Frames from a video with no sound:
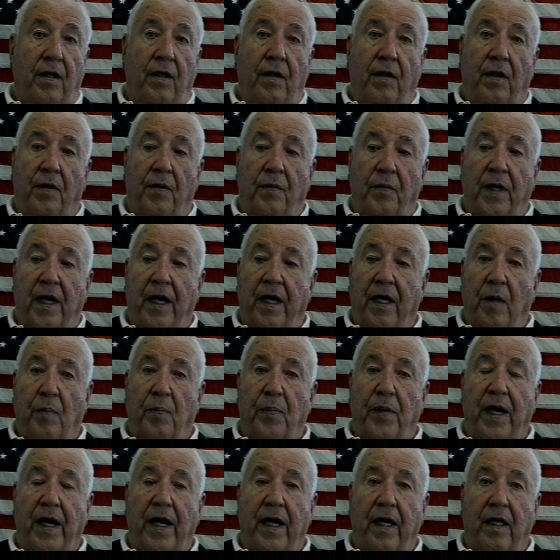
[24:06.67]
uh, we had to
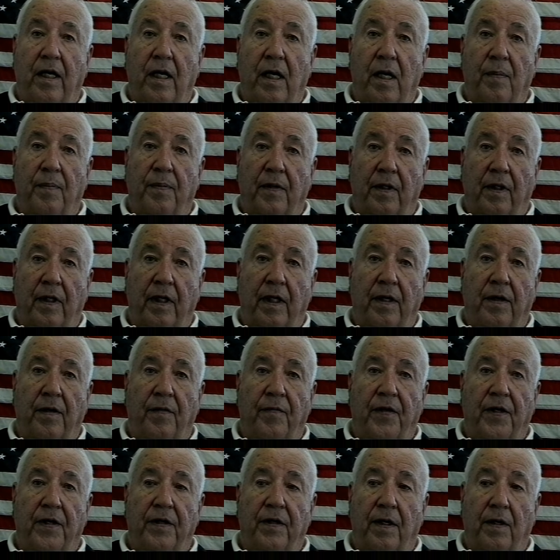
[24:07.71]
pack up and get
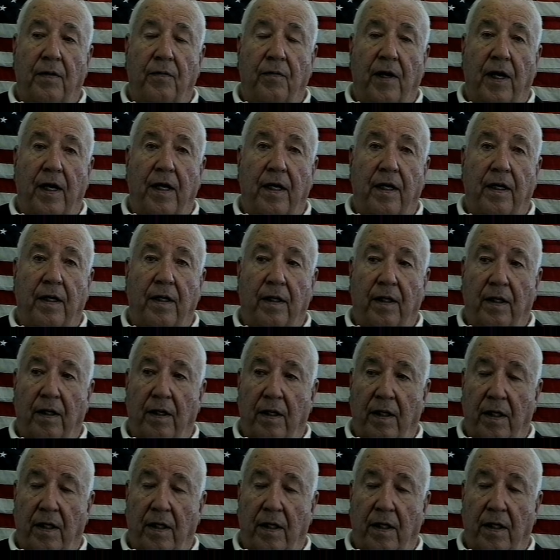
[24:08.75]
everything ready and.